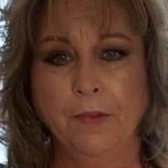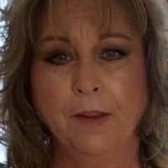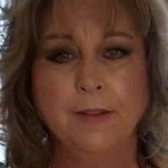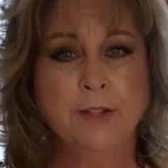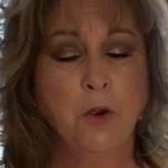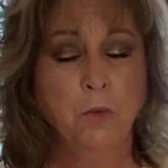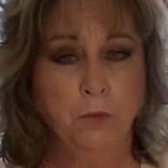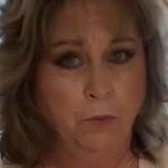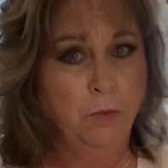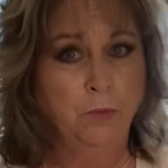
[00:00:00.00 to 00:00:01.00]
So
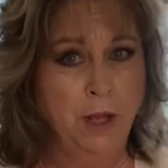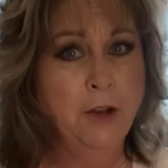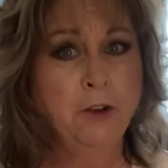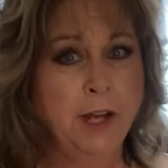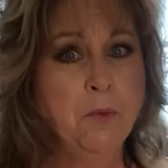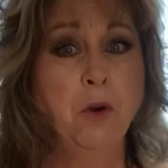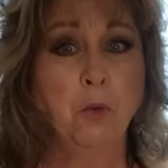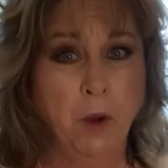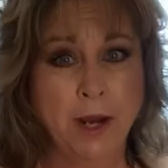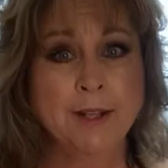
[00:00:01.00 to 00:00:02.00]
literally we're
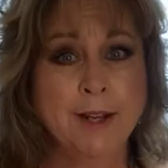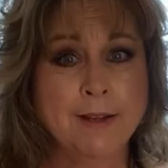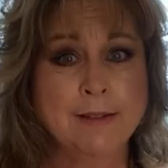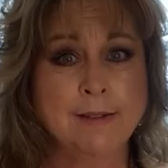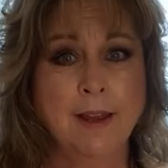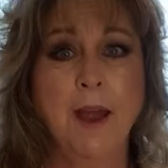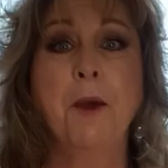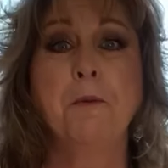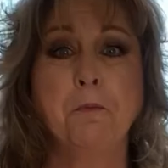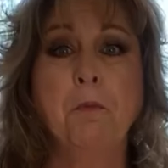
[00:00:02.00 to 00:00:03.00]
winging this.
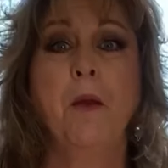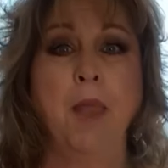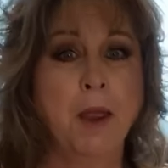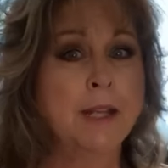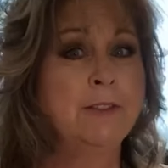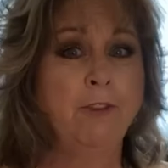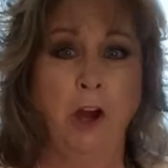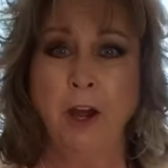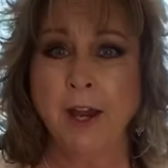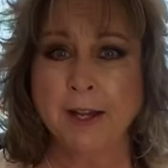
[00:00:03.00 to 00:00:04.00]
It's
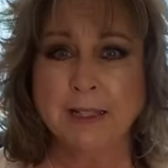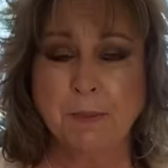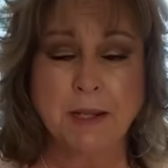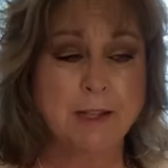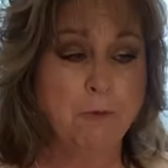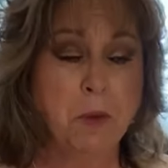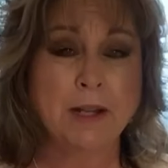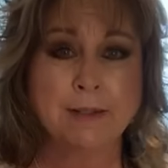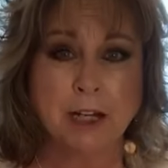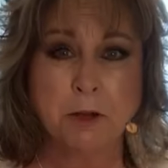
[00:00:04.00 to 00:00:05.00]
very inexpensive, but
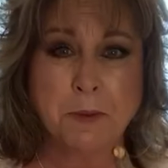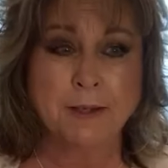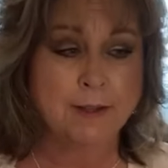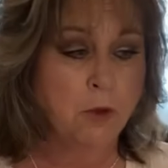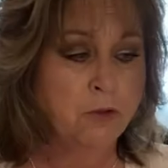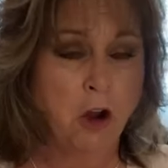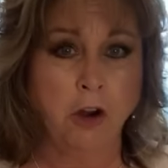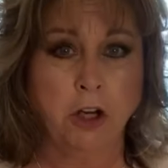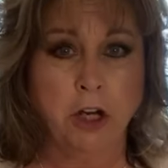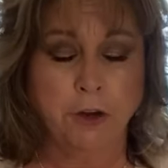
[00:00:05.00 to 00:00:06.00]
it's going to be so
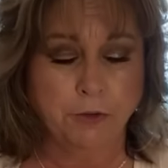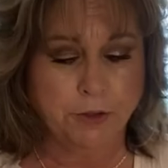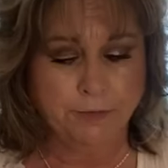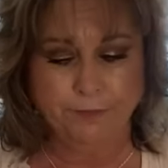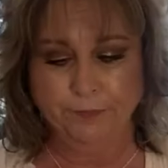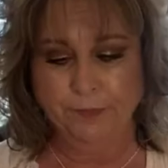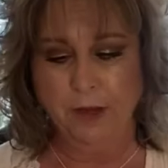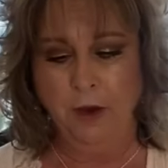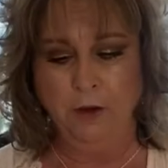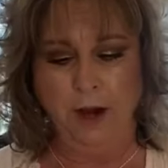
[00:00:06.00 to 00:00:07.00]
darn cute.
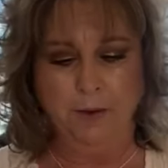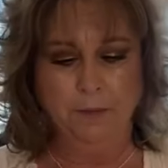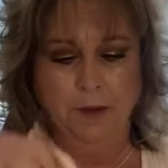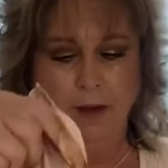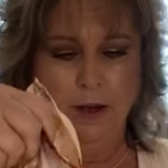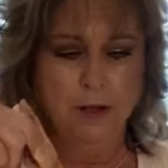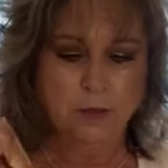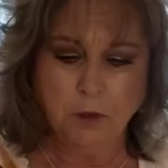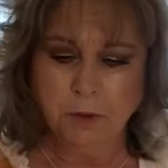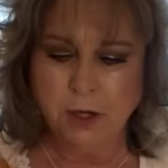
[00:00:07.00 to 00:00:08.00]
Okay,
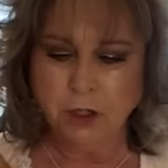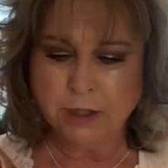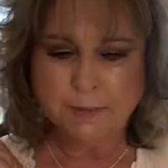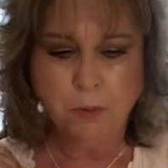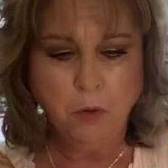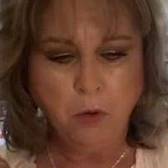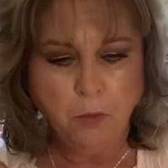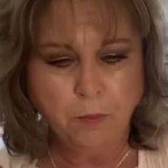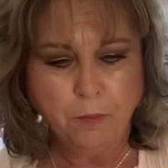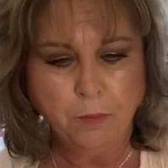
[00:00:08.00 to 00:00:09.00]
so I'm going to just
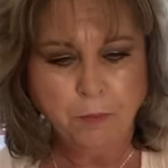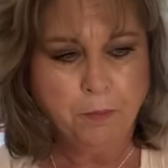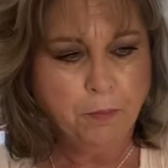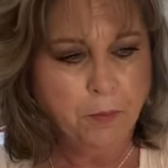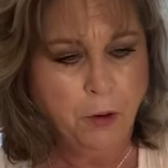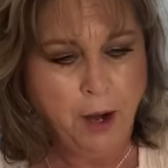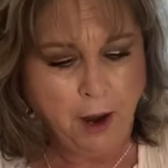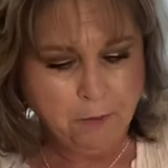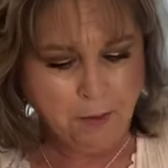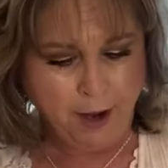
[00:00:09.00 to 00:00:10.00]
put
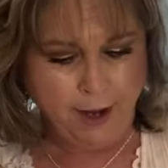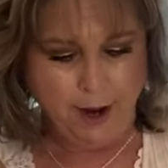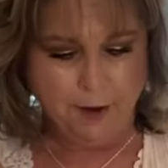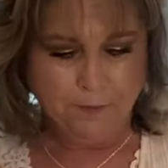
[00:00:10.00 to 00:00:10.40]
out my